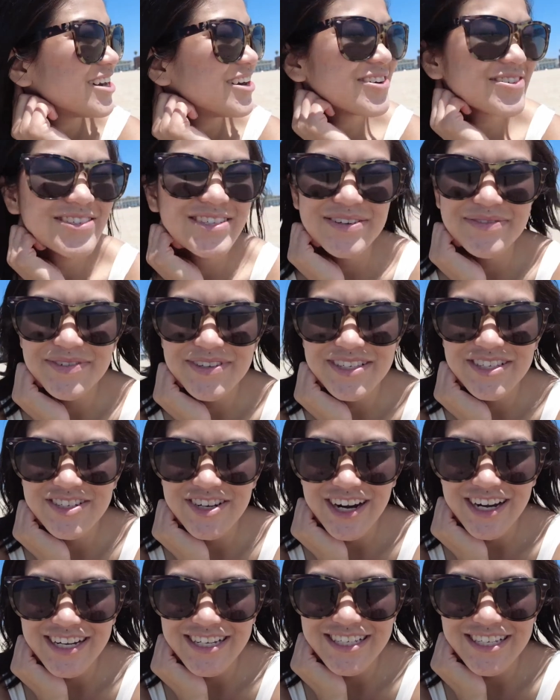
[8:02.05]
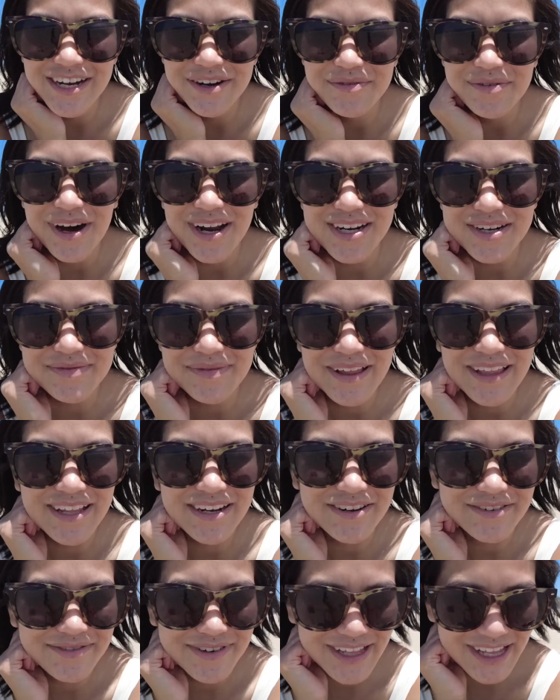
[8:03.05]
Oh, someone's trying to sell
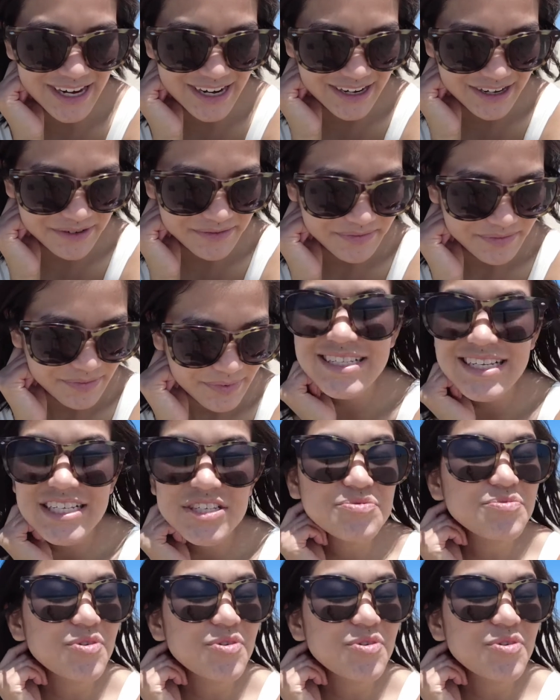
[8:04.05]
watermelon over there. This